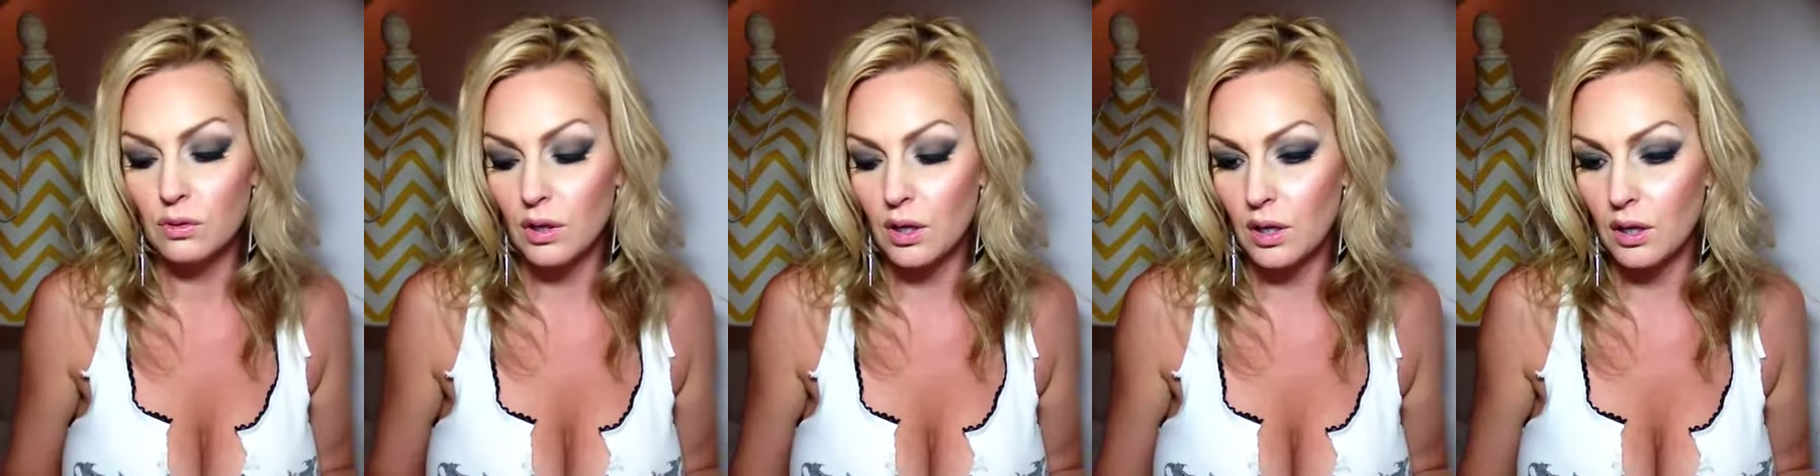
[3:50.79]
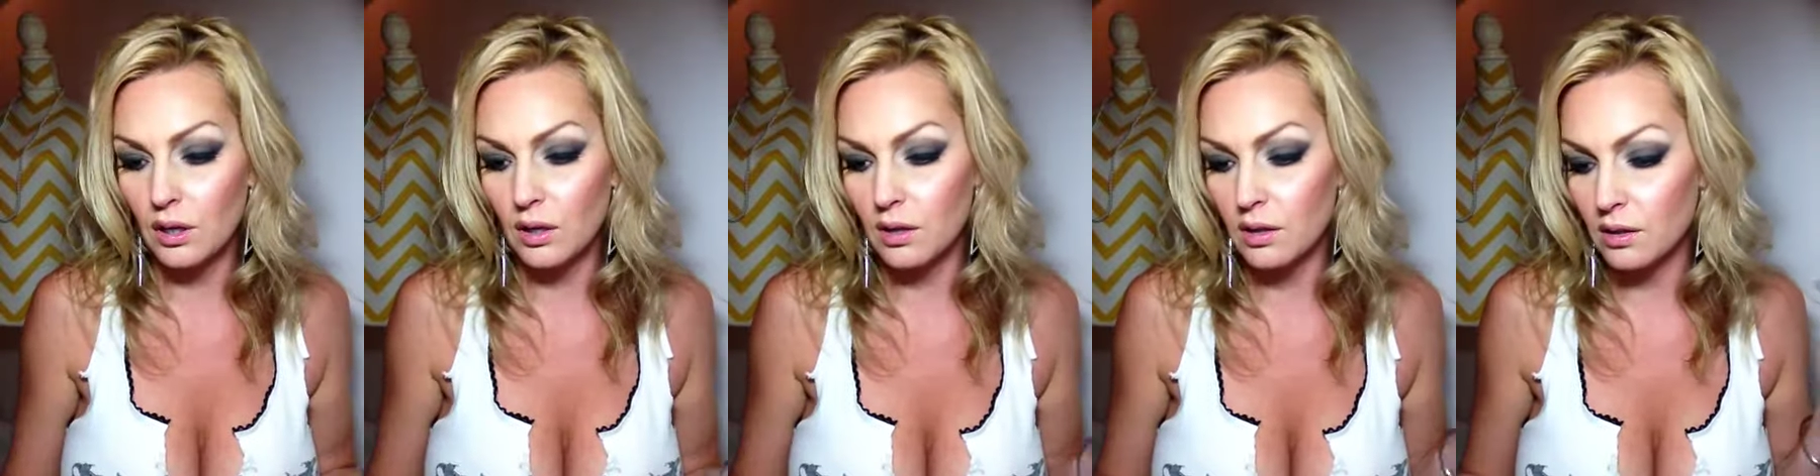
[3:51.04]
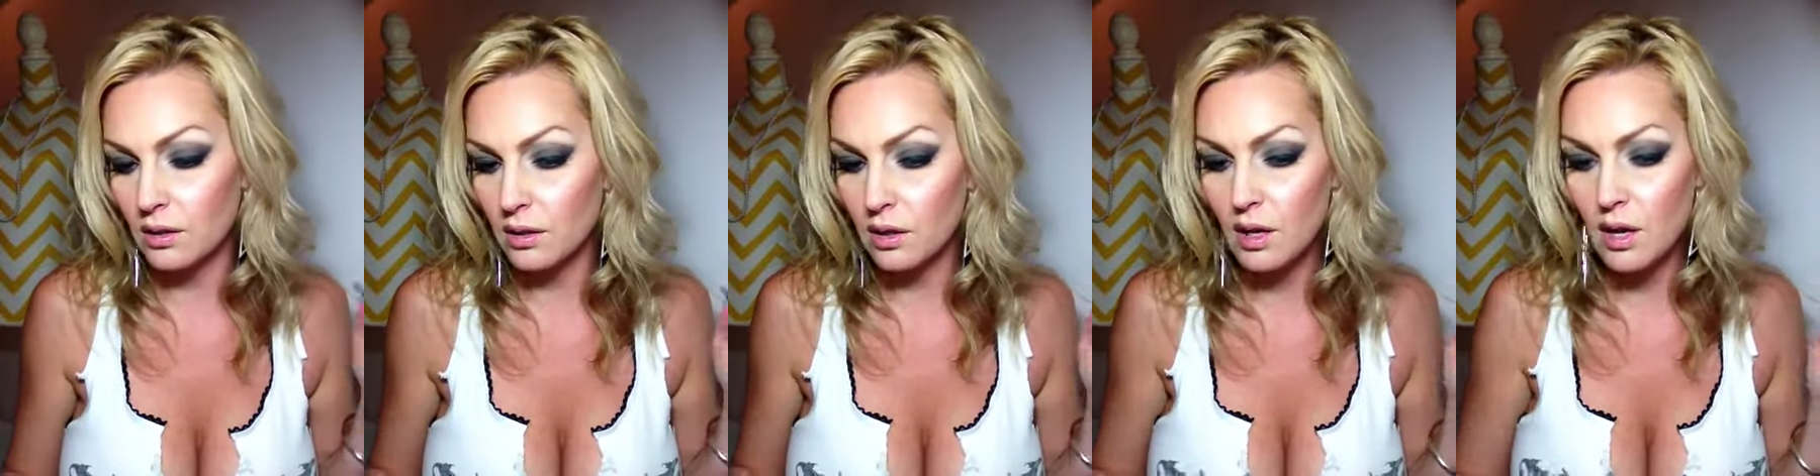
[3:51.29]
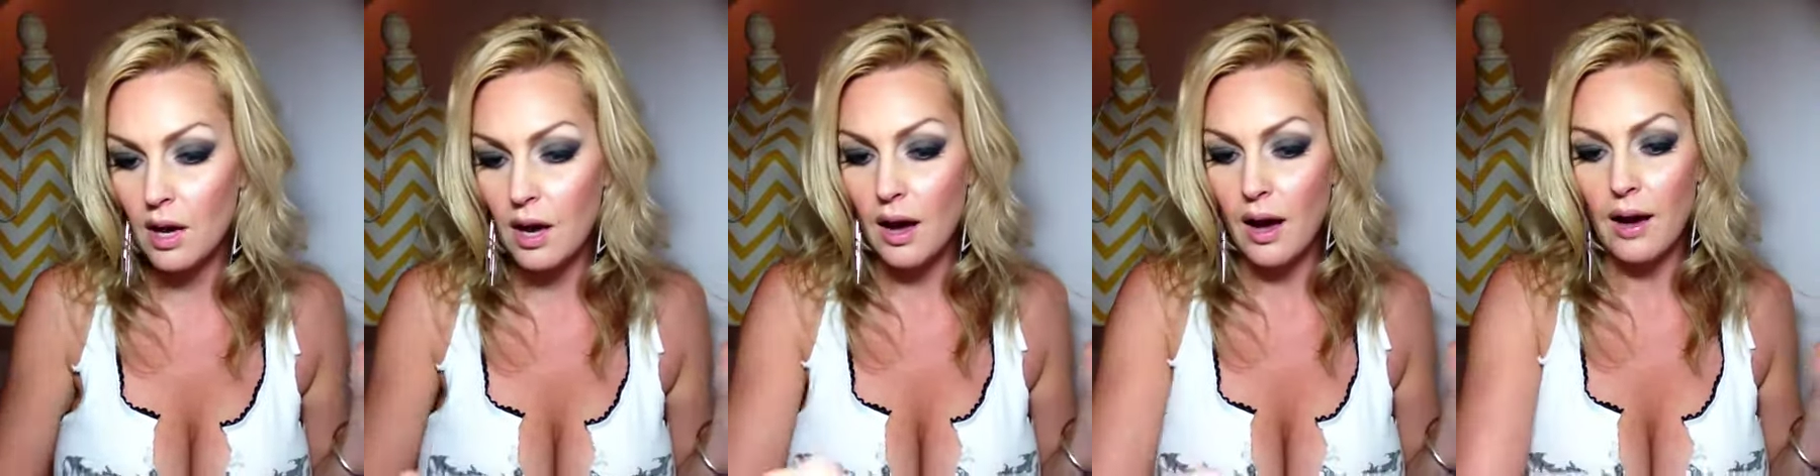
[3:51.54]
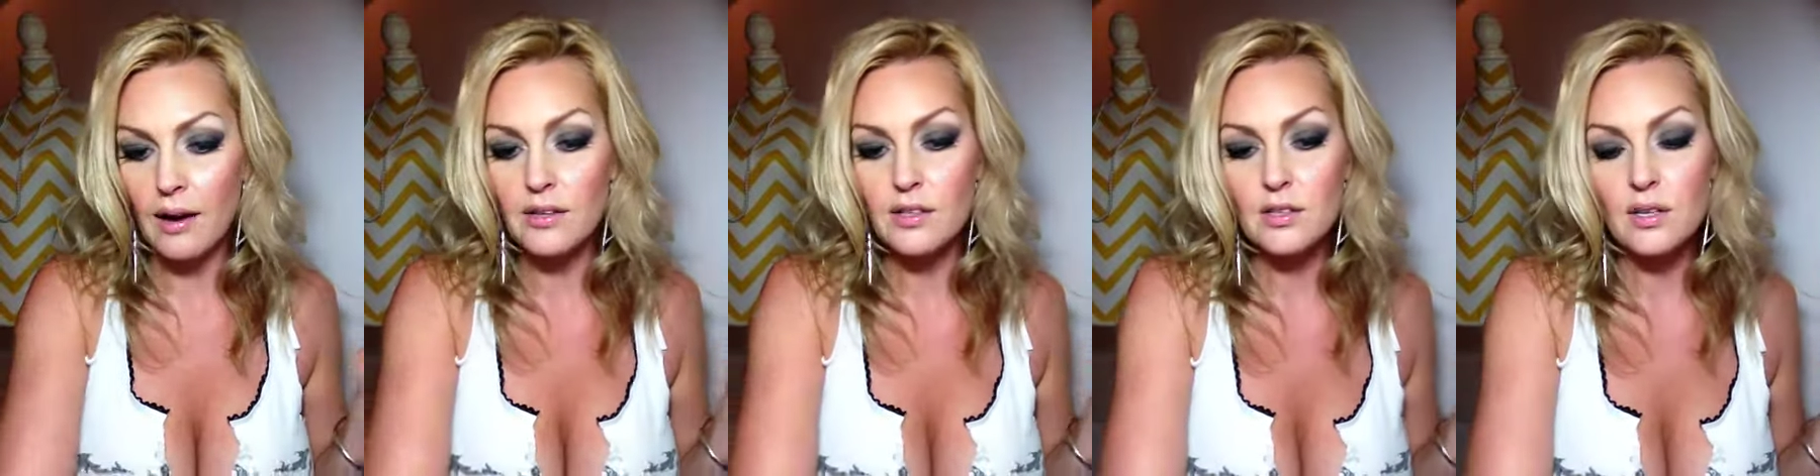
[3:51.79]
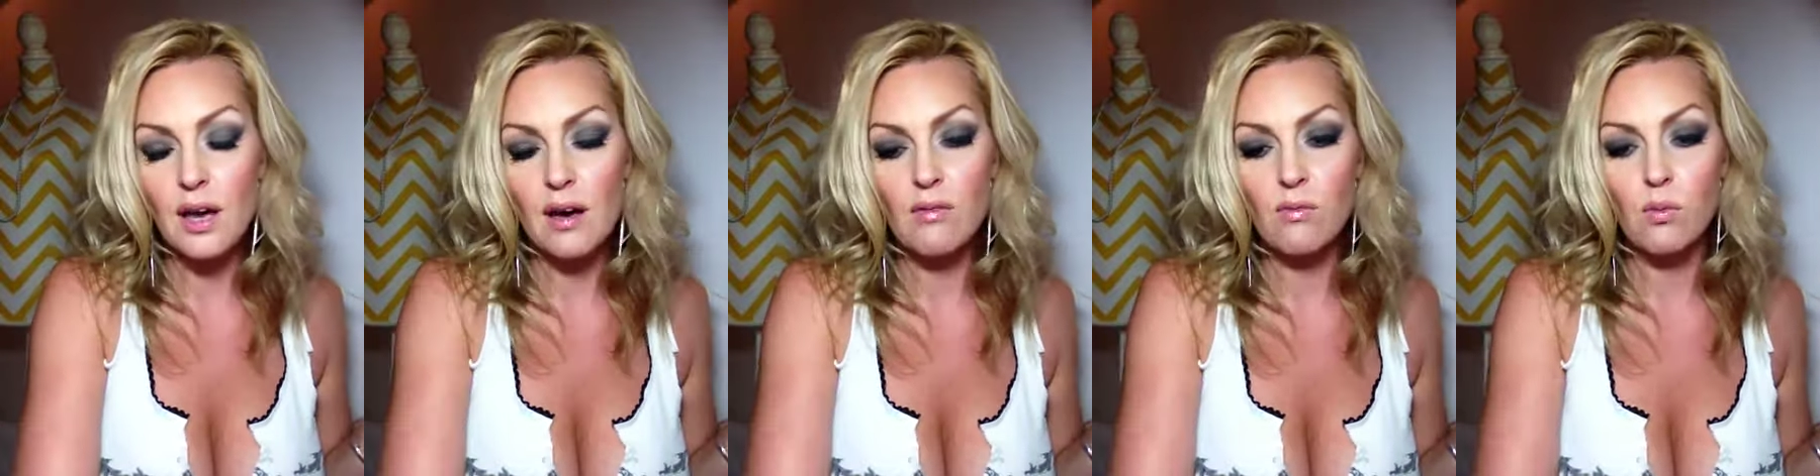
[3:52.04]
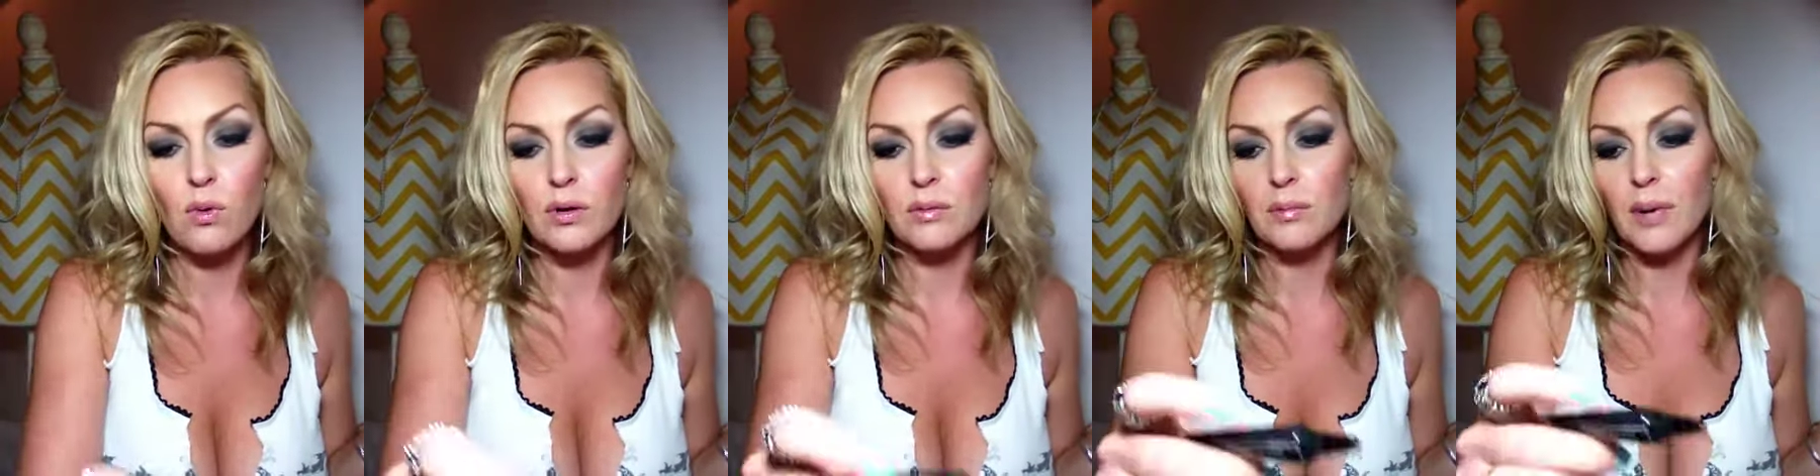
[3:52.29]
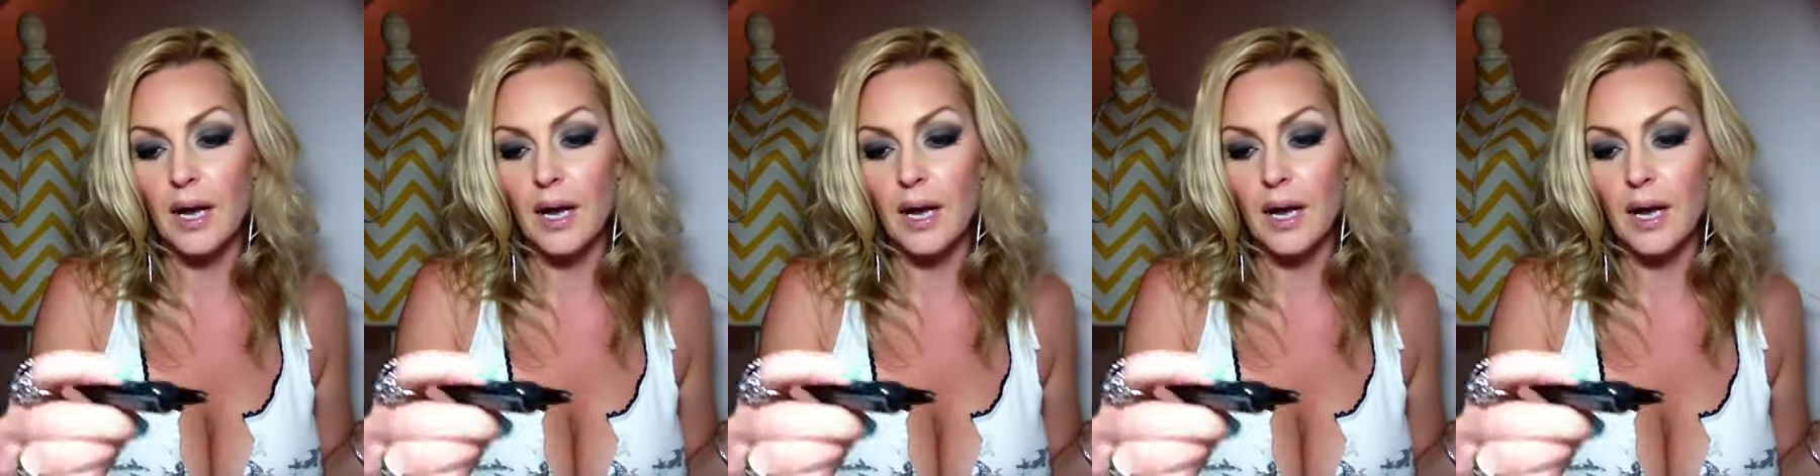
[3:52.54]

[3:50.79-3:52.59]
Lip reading: and I just have one